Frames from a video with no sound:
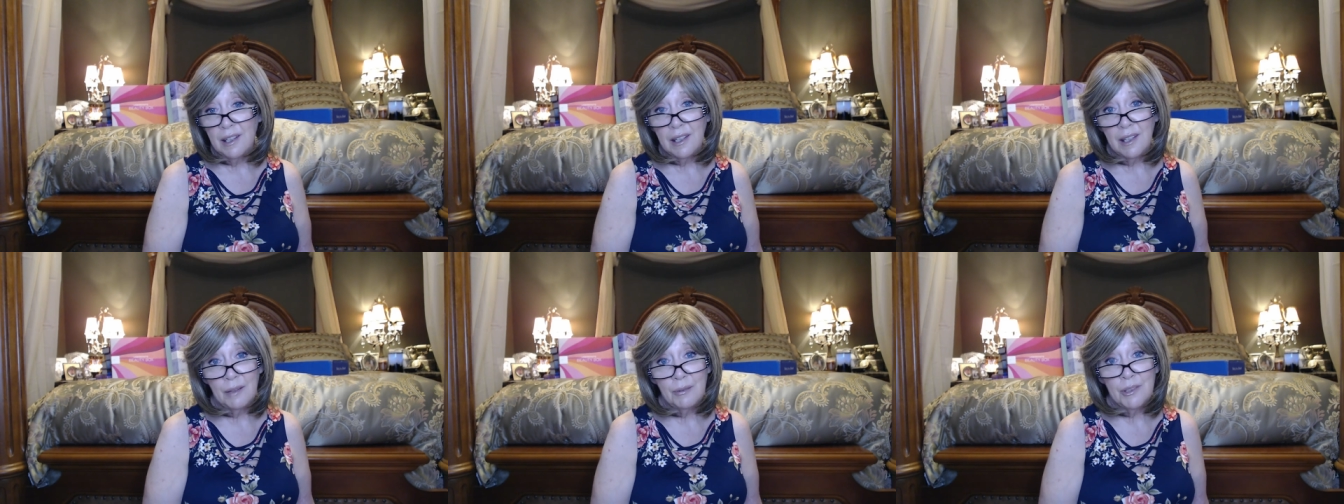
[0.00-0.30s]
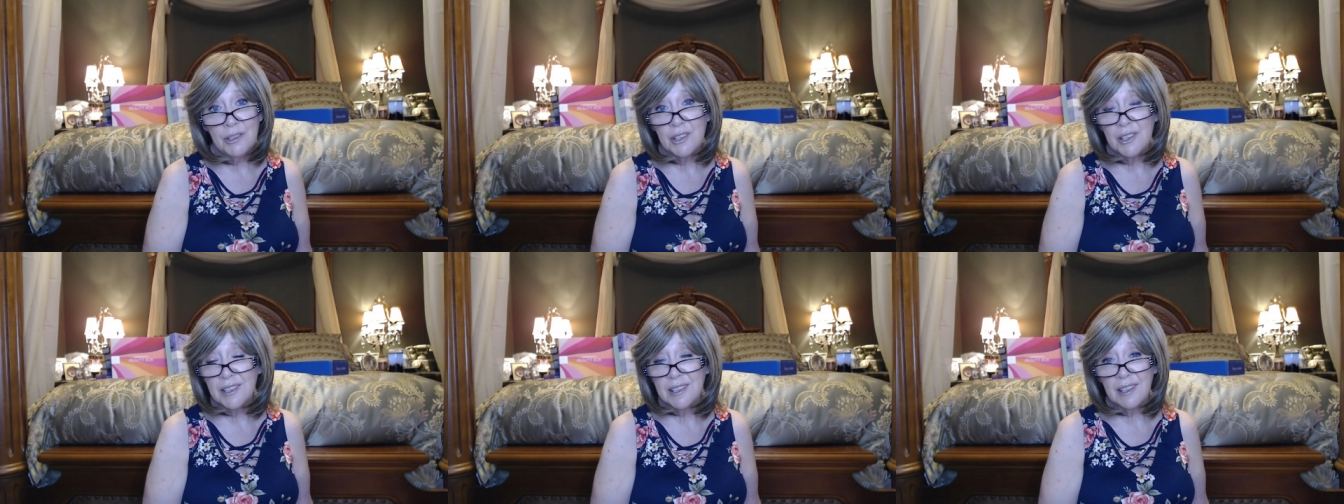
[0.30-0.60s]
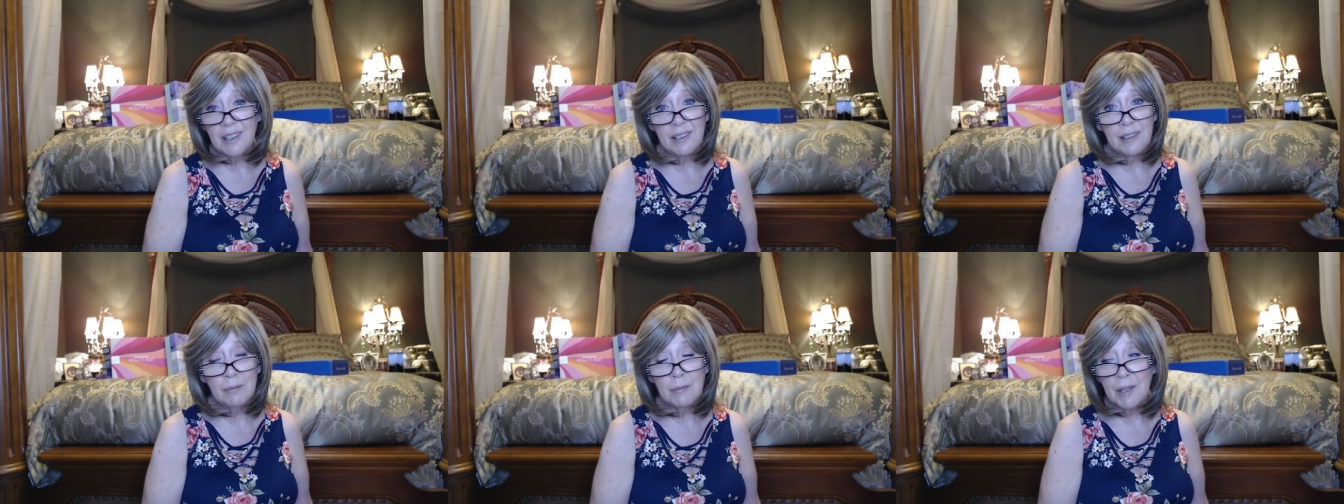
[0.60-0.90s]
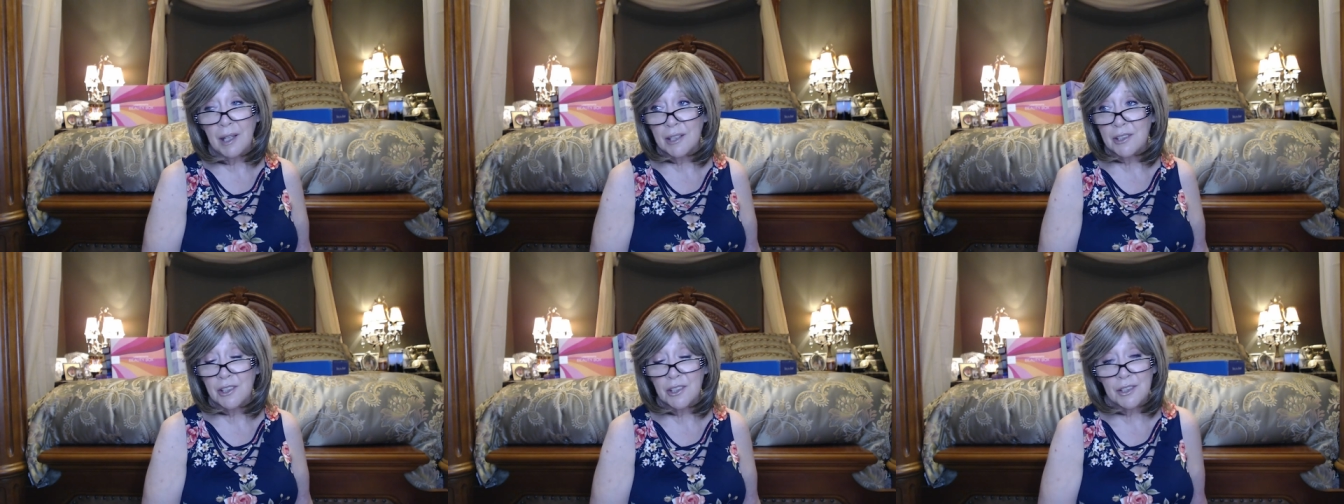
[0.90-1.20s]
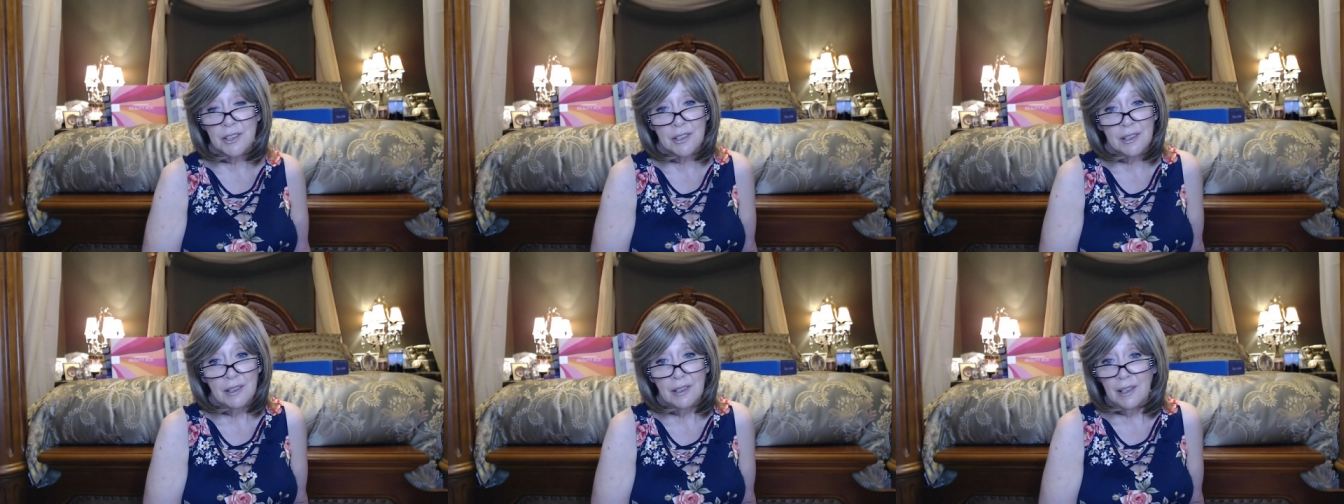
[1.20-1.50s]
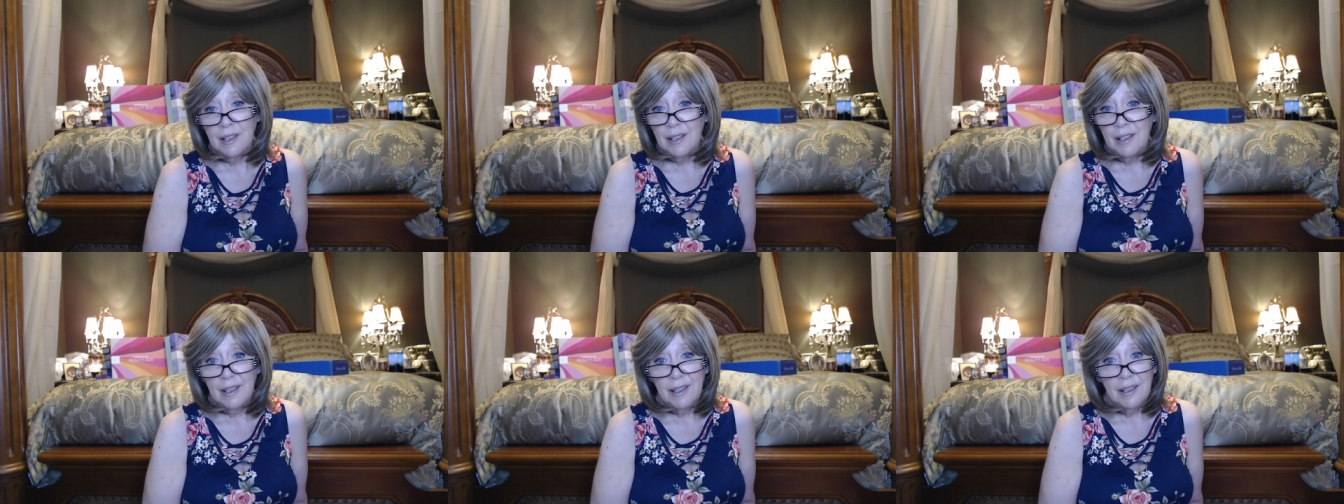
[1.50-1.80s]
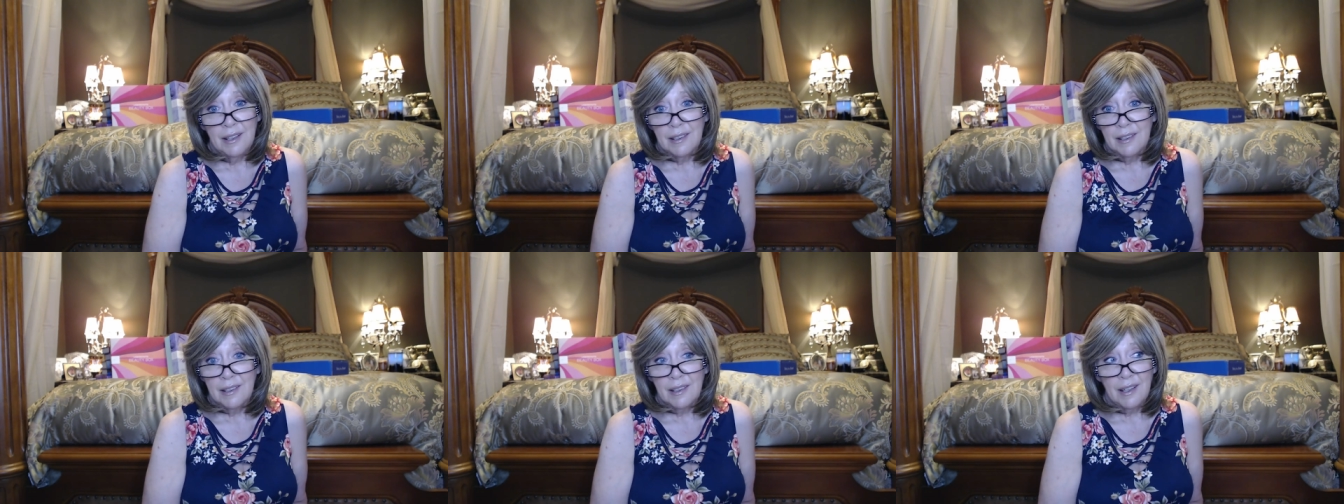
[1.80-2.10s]
it was just killing me i just
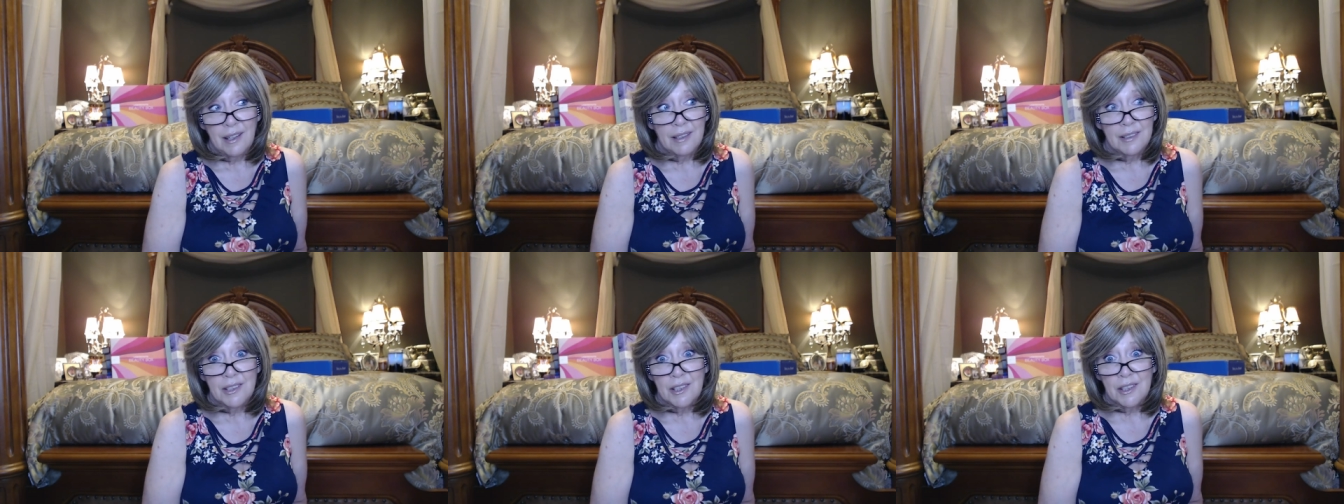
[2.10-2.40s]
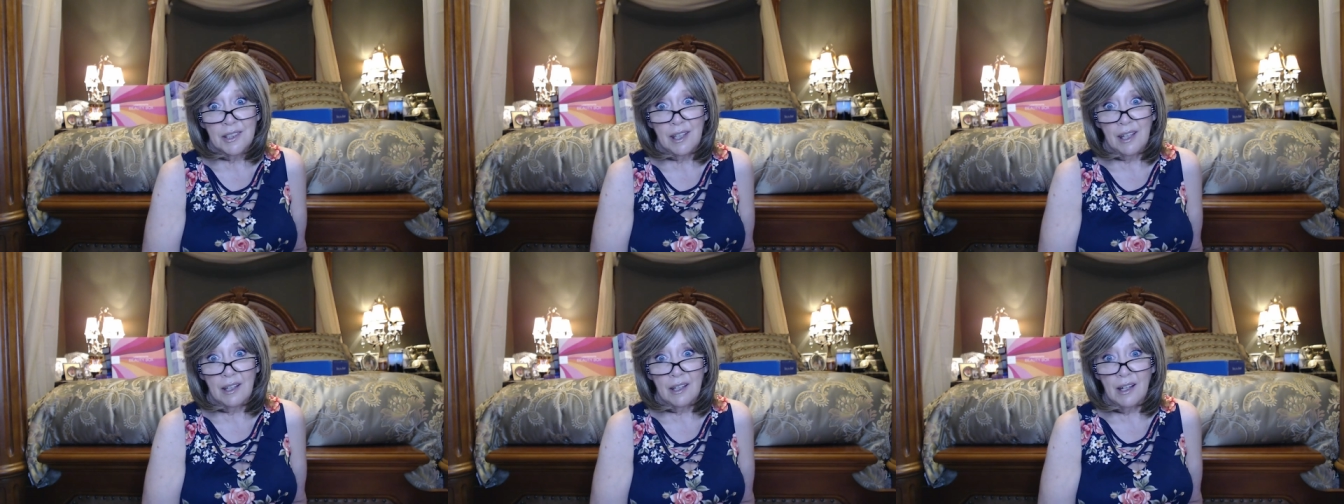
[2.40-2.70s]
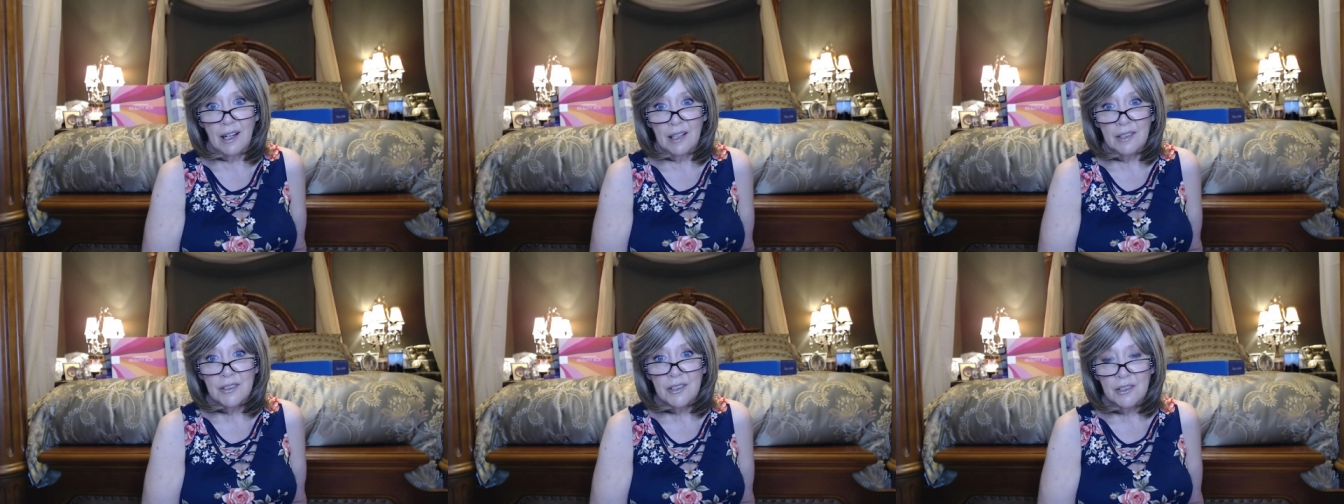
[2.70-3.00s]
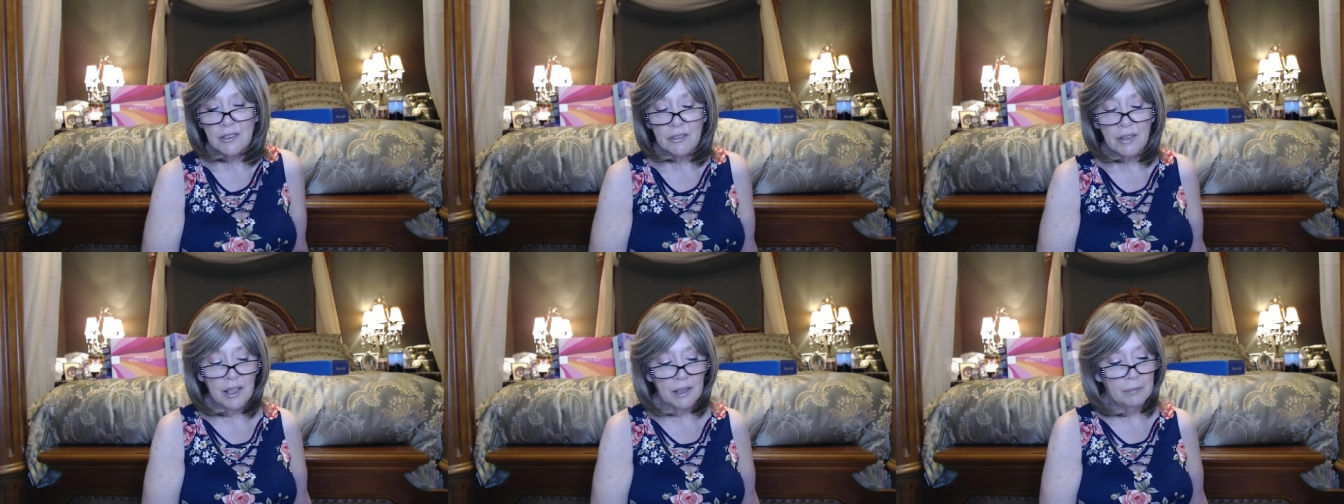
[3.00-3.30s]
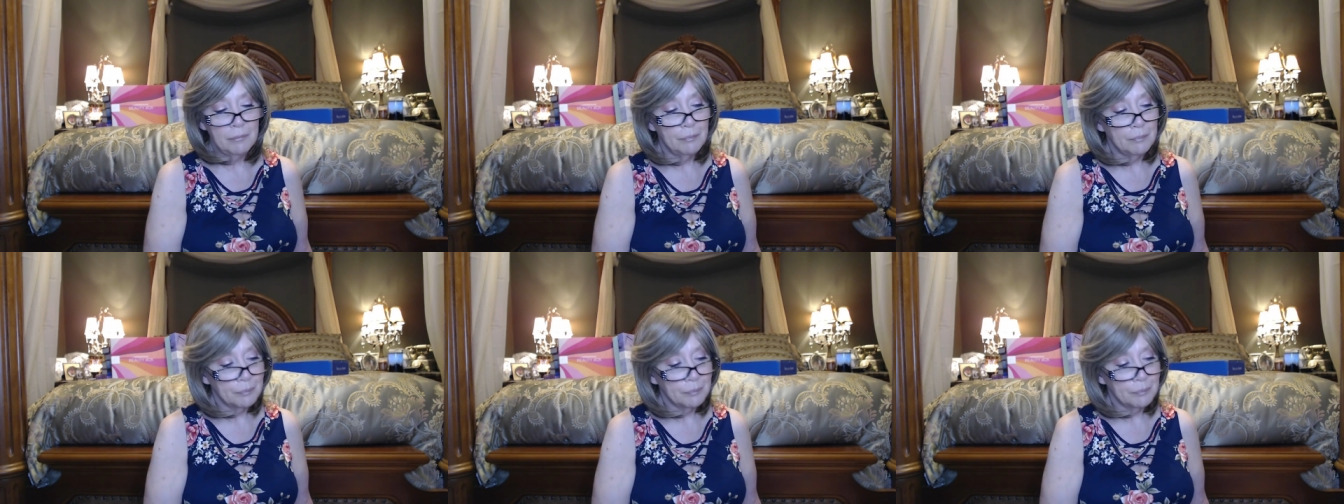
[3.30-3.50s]
i just can't concentrate